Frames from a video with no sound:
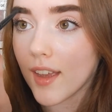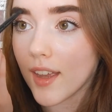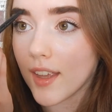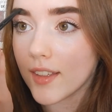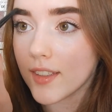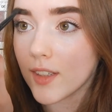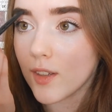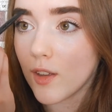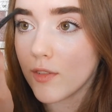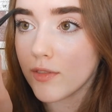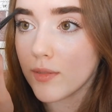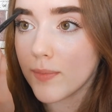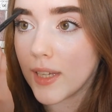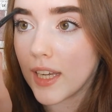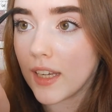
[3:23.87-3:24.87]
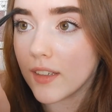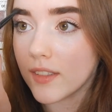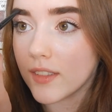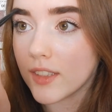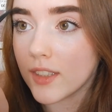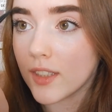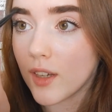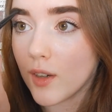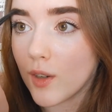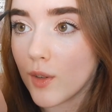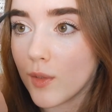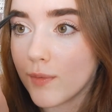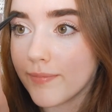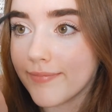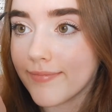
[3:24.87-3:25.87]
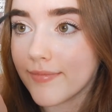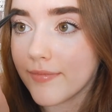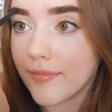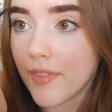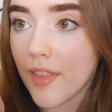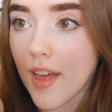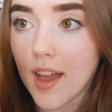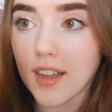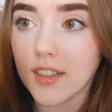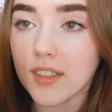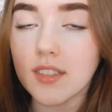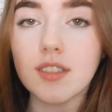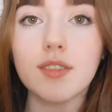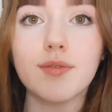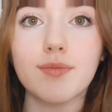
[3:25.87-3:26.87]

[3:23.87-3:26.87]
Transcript: it's a lot for me, so thanks.